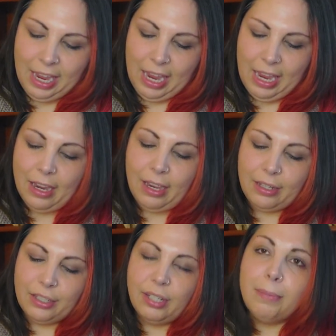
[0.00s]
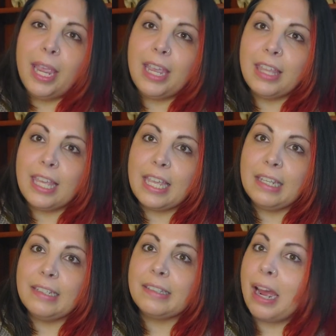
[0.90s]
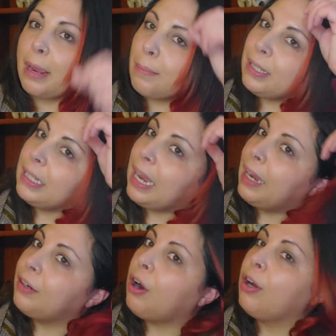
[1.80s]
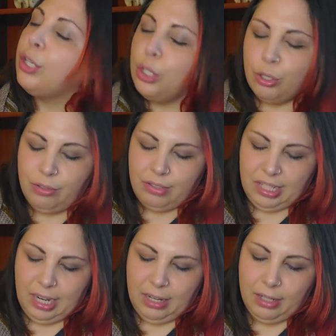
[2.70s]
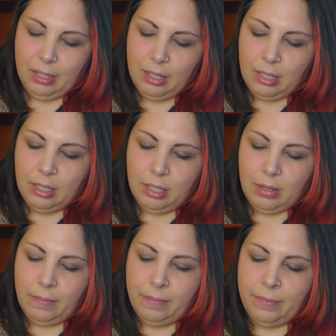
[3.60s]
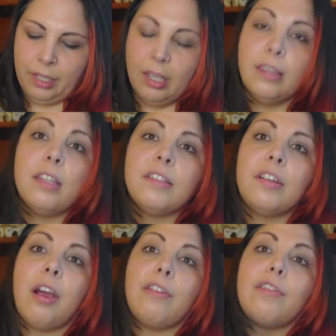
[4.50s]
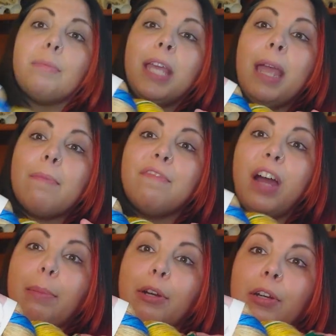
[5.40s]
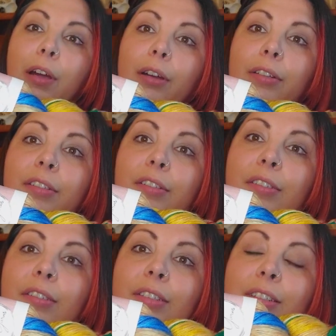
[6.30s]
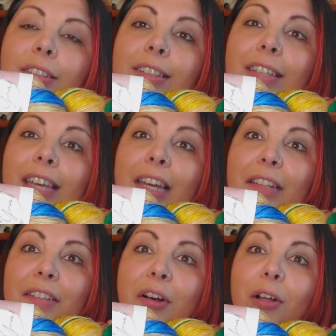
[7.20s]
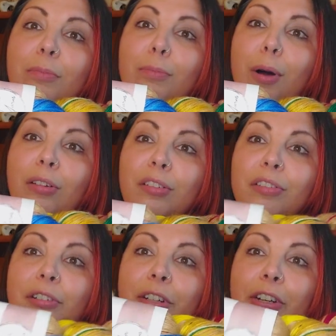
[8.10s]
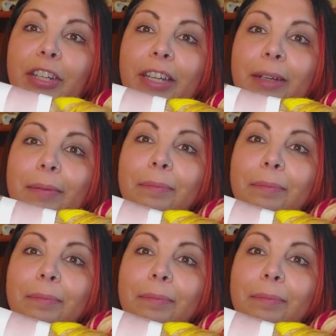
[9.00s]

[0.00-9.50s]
And to make these, I plan on using this yarn from Camp Fiber Yarns. It's called Monster Cookie.